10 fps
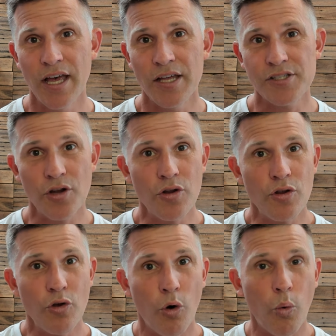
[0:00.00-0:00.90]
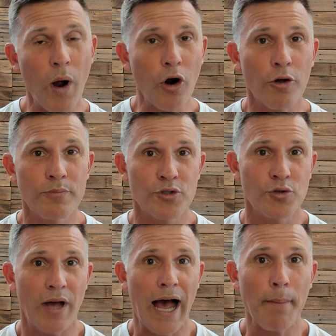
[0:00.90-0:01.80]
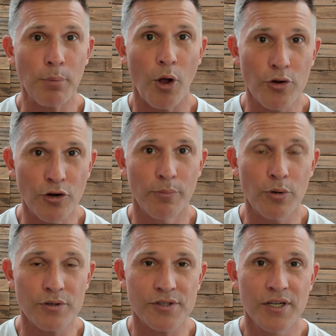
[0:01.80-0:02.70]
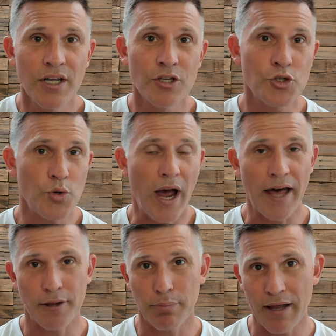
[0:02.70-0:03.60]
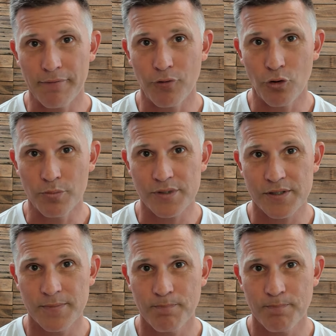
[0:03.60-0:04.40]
so you're welcome to upload your books to other platforms.